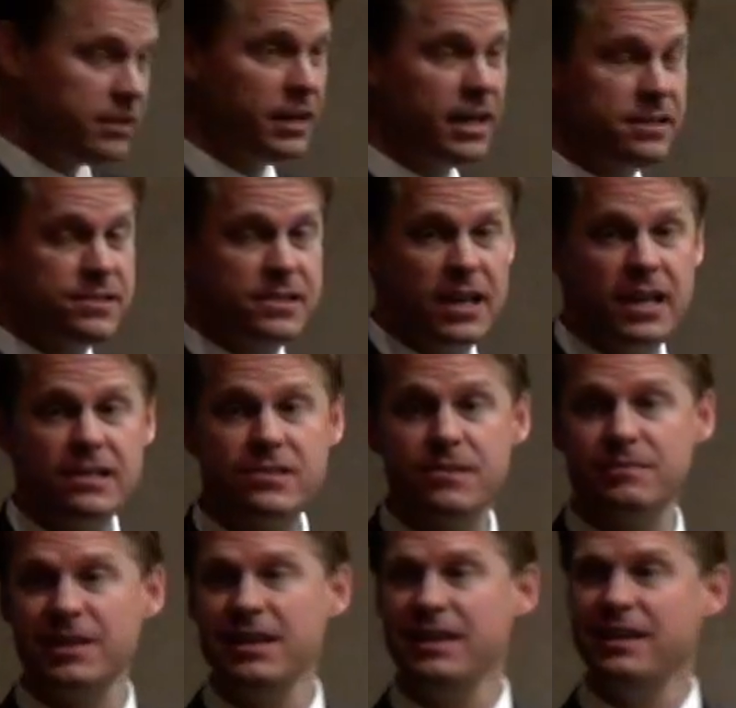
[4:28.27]
the United States,
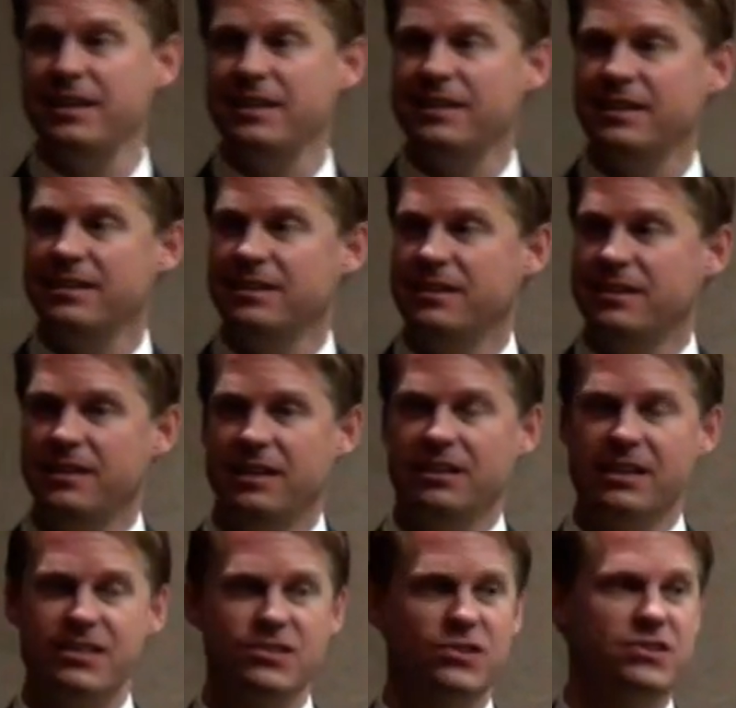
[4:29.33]

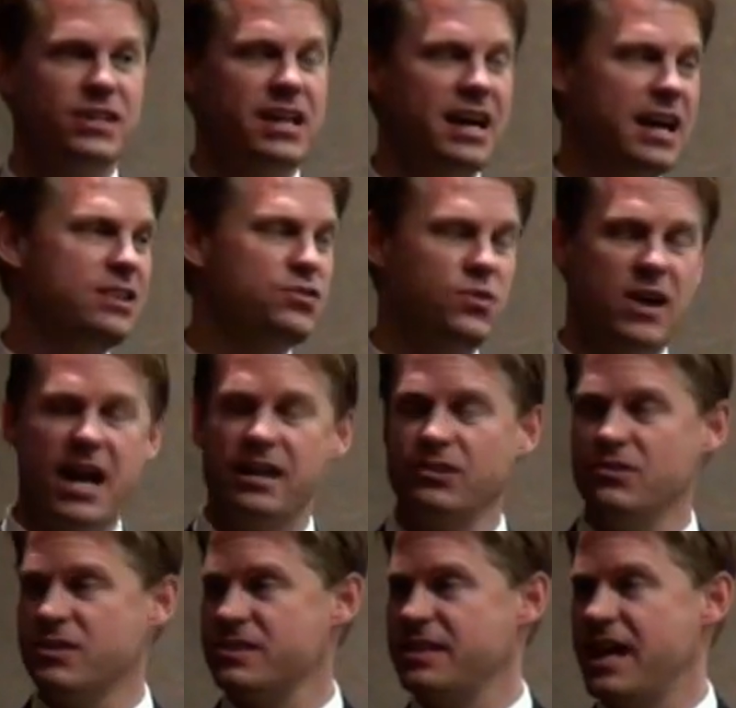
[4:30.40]
unless there's a
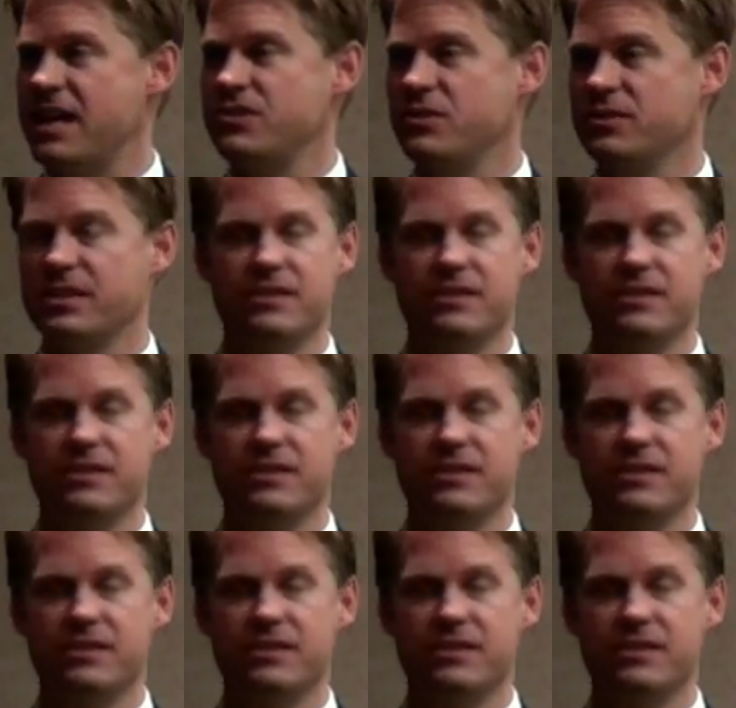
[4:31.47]
contract or a statute